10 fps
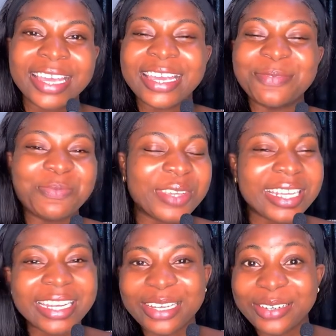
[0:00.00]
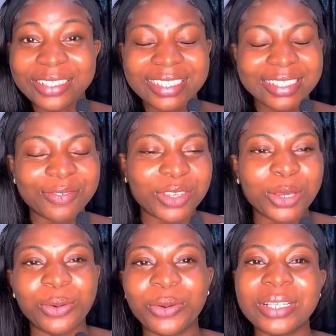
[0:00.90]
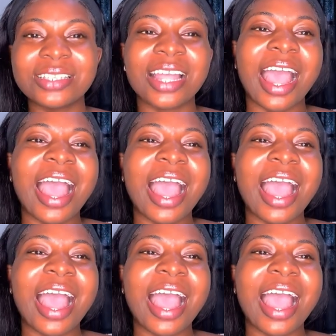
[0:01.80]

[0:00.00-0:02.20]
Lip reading: in being a good TV host.